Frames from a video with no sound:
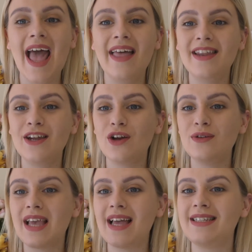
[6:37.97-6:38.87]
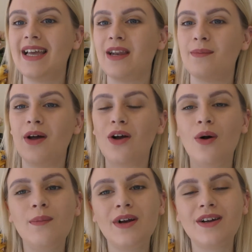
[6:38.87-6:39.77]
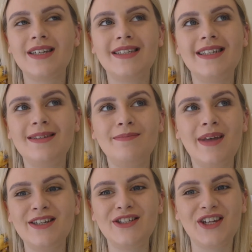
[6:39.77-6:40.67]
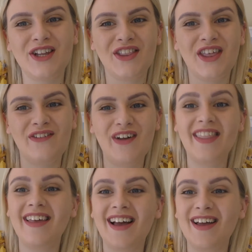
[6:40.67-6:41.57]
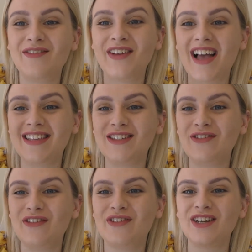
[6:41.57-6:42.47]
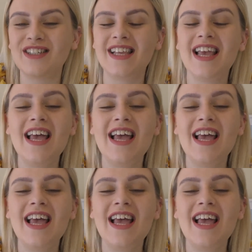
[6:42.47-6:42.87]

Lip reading: And then I go to edit it and I'm like, oh my God, I didn't mention the fact that I have acid reflux.